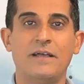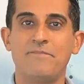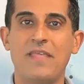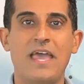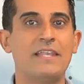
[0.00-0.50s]

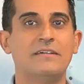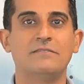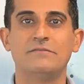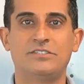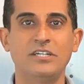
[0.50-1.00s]
and
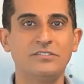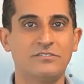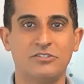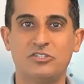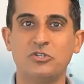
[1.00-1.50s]
just
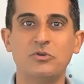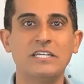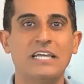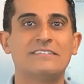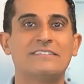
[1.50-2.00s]

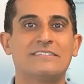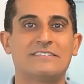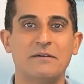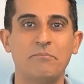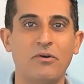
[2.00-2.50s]
doing a
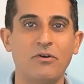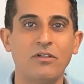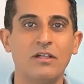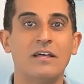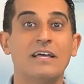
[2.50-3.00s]

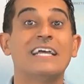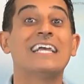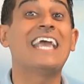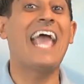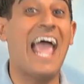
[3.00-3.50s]
simple,
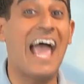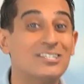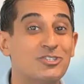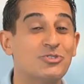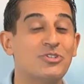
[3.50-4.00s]

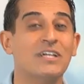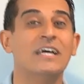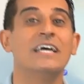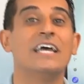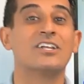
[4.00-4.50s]
casual,
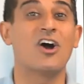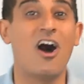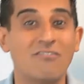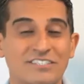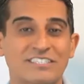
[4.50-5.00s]
and
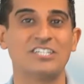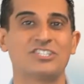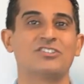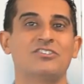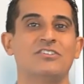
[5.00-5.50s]

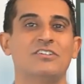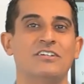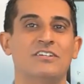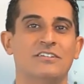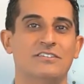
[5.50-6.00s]
conversational
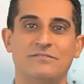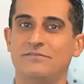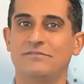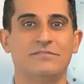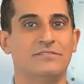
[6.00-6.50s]

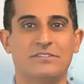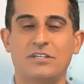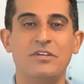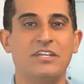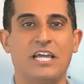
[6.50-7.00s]

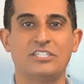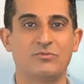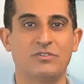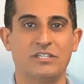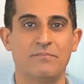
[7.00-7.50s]
communication
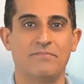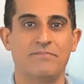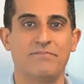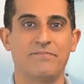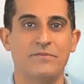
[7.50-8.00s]
with them.
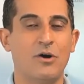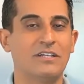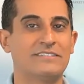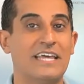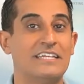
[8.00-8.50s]

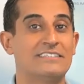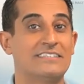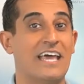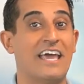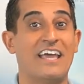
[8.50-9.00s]
Notice I didn't
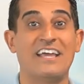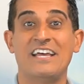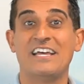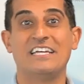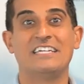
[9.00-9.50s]
say
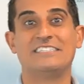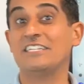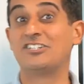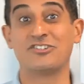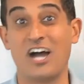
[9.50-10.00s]
it's an
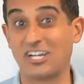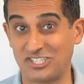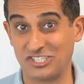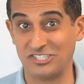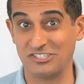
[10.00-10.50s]

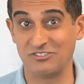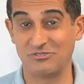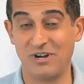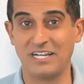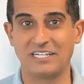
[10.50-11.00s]
introduction,
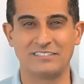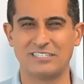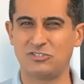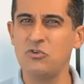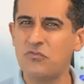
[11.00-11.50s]
right? Because
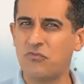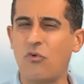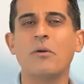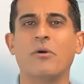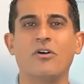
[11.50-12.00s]
that's too
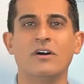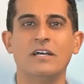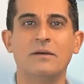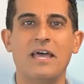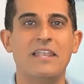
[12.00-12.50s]
formal.
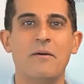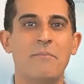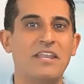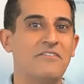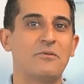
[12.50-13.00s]
And
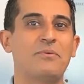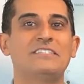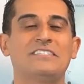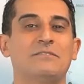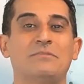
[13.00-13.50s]
many of your
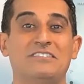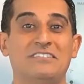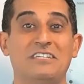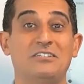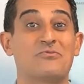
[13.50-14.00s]
patients have been
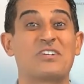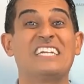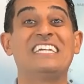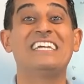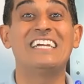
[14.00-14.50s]
seeing you for
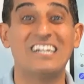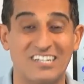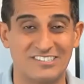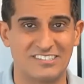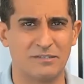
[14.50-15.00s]

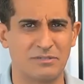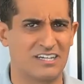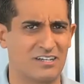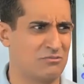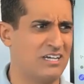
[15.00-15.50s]
years. And they'll be
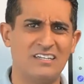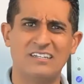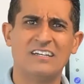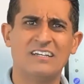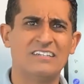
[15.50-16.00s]
like, what?
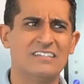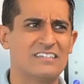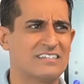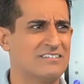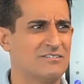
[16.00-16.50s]

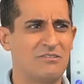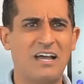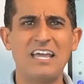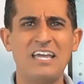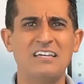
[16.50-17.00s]
Like,
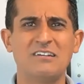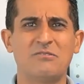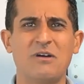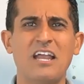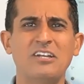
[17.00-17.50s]
why
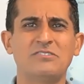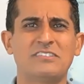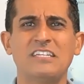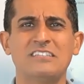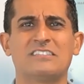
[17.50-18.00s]
are you
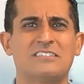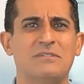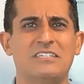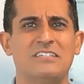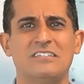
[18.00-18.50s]
sending this to
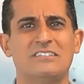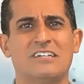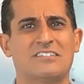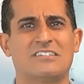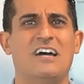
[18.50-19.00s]
me,
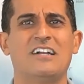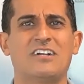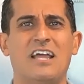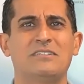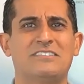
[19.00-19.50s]
Dr. Ganatra?
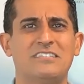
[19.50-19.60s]
I've been seeing you